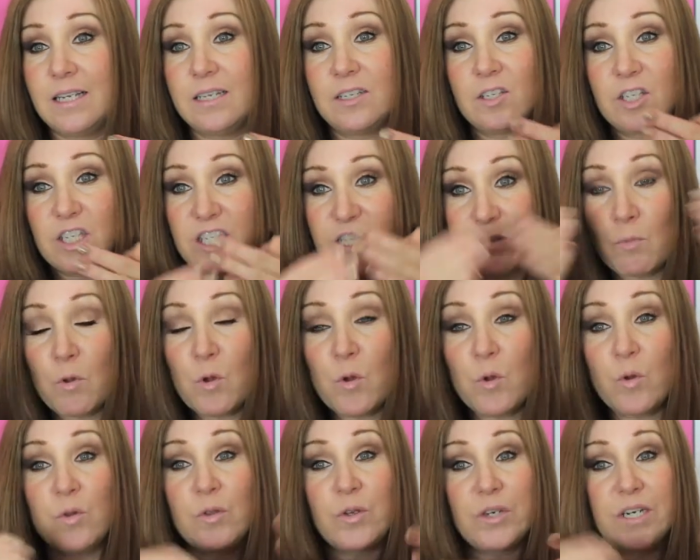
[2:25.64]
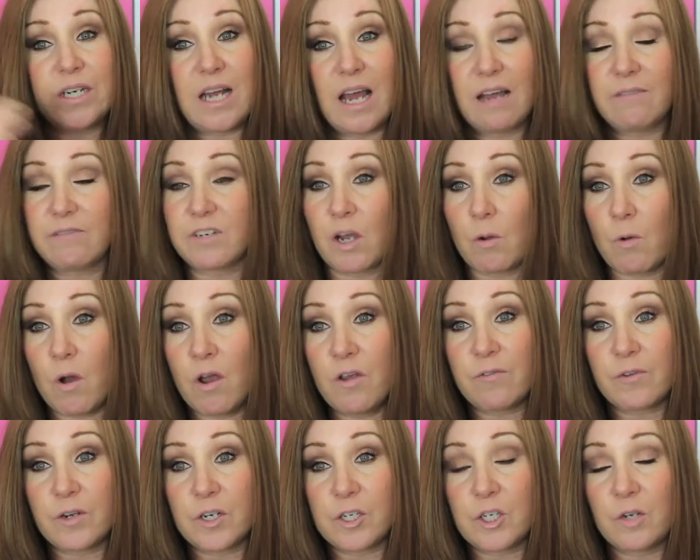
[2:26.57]
smooth, you didn't have to go
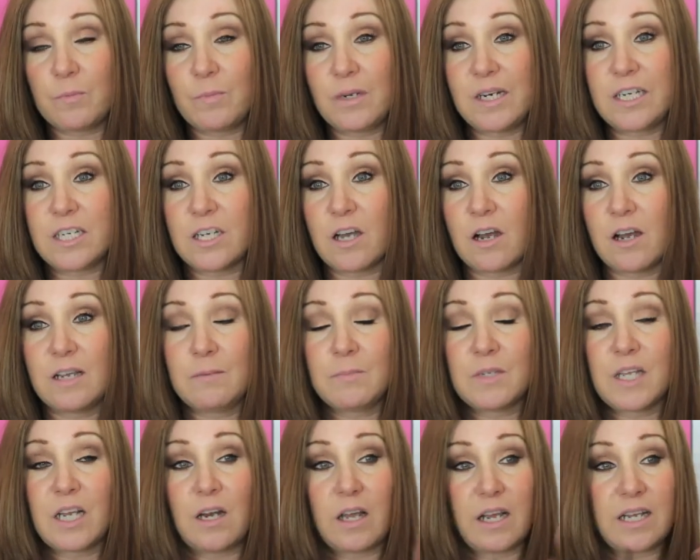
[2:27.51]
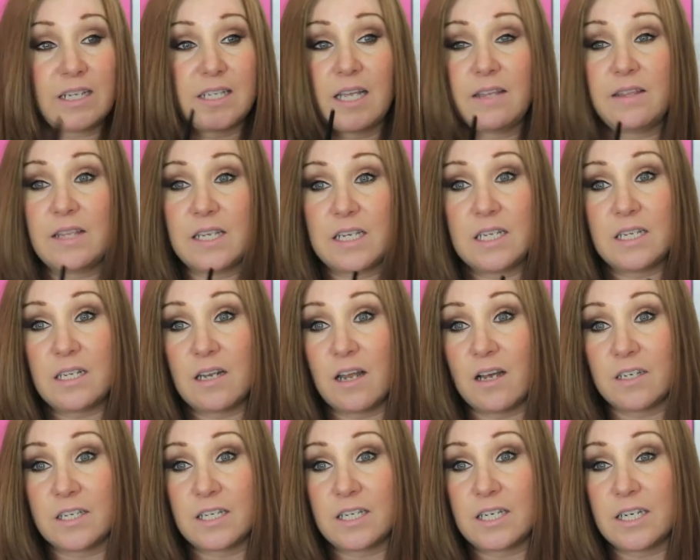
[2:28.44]
over it too many times, and like I said, this has
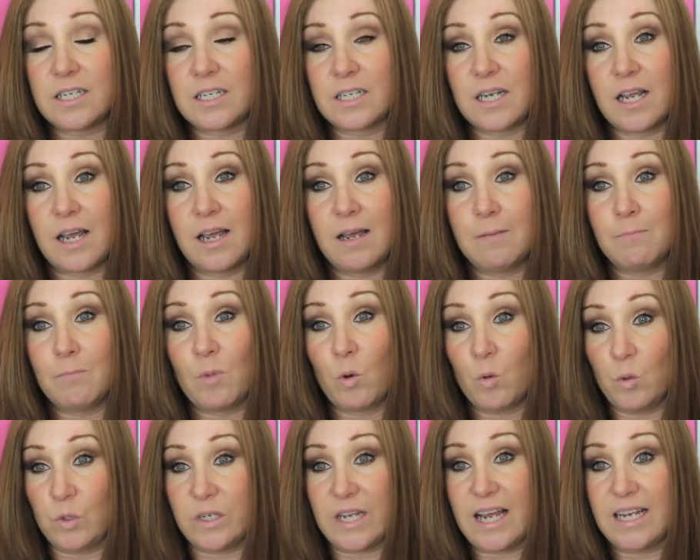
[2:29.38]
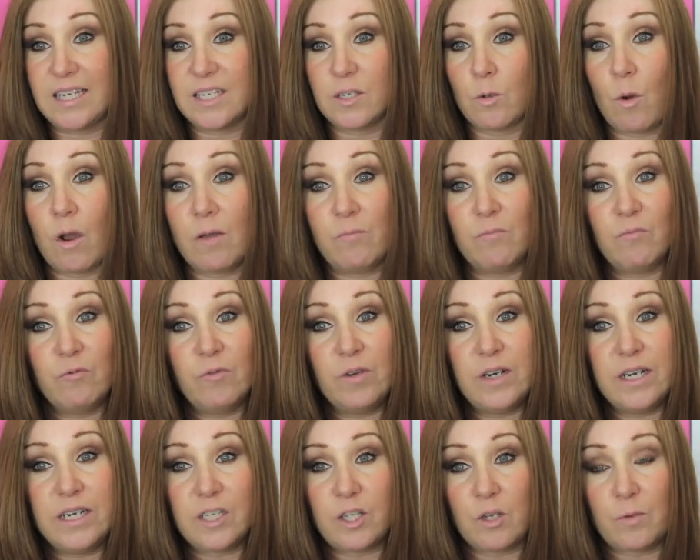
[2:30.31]
lasted all day, so I'm
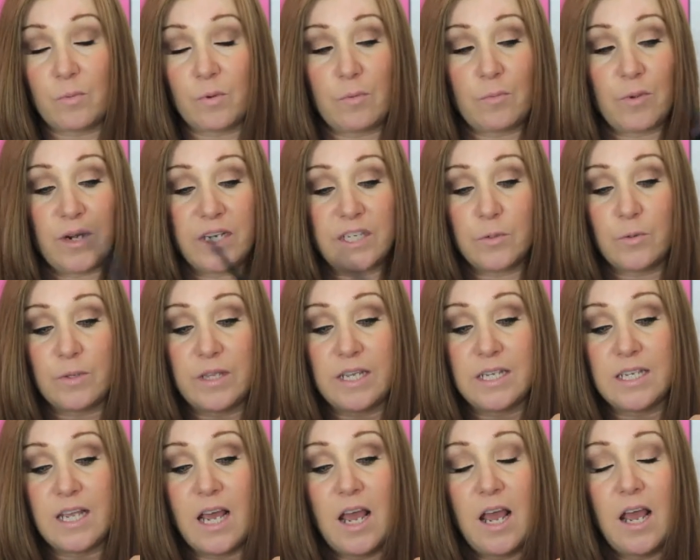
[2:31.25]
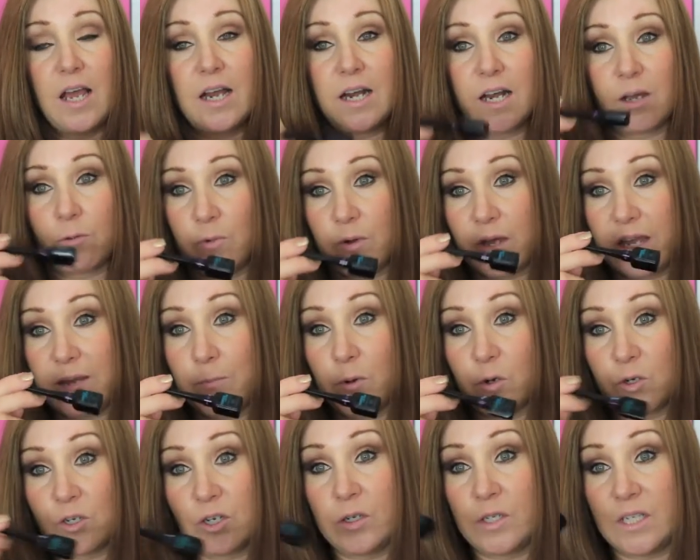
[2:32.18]
really super impressed with this, and I will keep
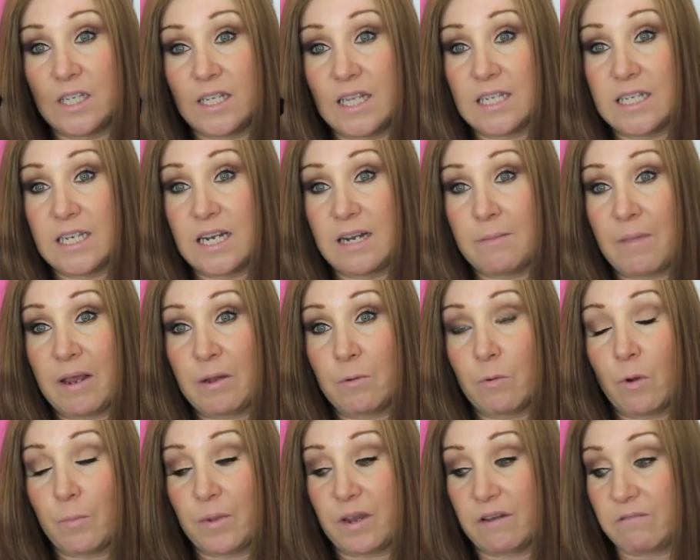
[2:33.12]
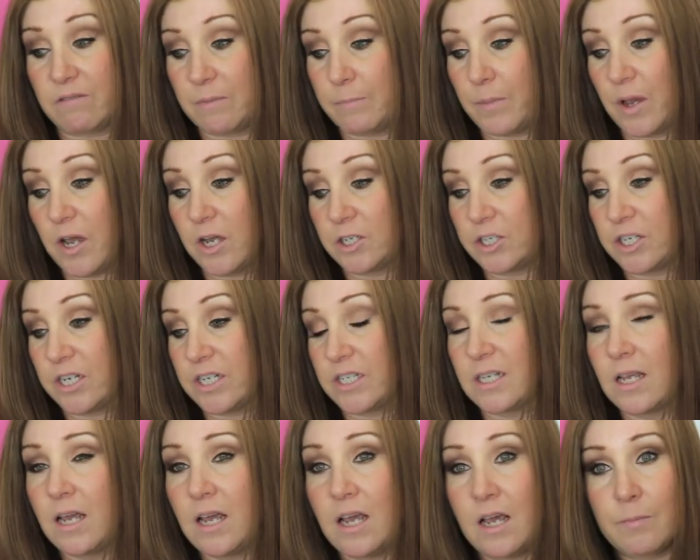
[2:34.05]
on using this, and it may well be a
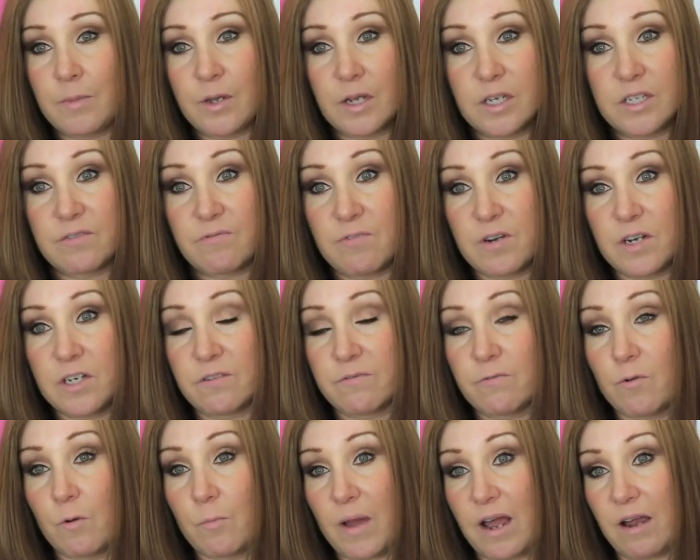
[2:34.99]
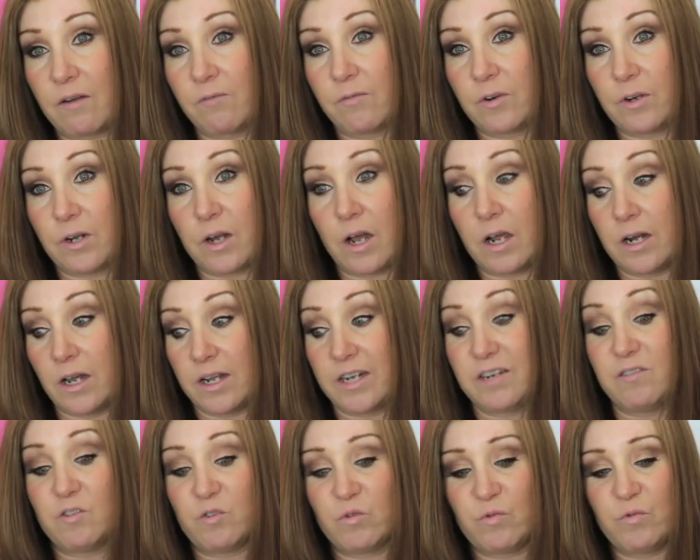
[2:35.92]
repurchase because for under £4 for an
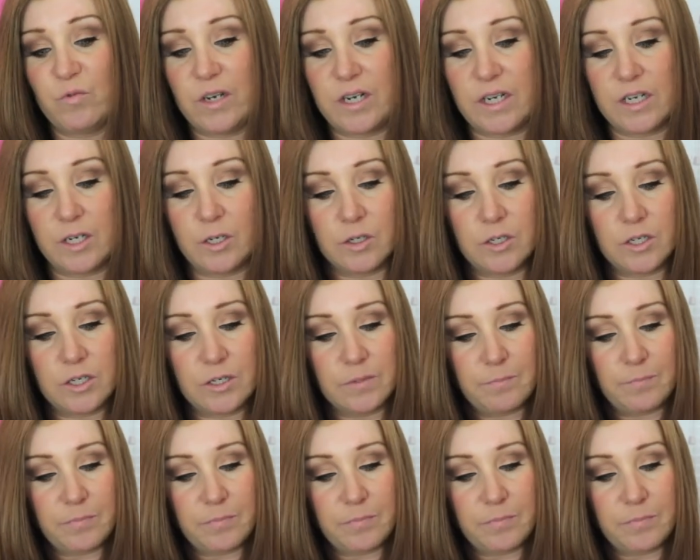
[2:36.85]
eyeliner is really good.